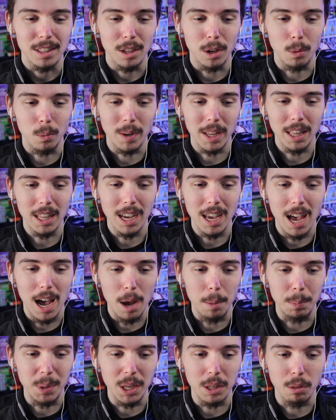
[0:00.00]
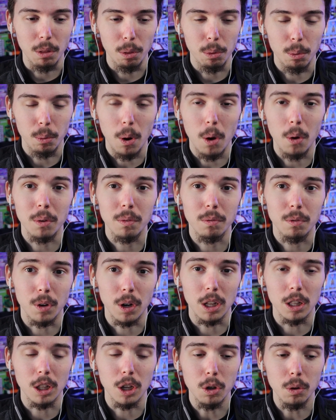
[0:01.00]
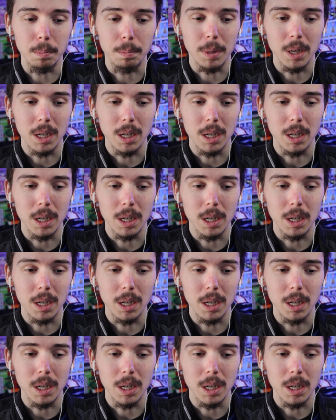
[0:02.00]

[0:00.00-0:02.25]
They're really uh, being thrown for a loop.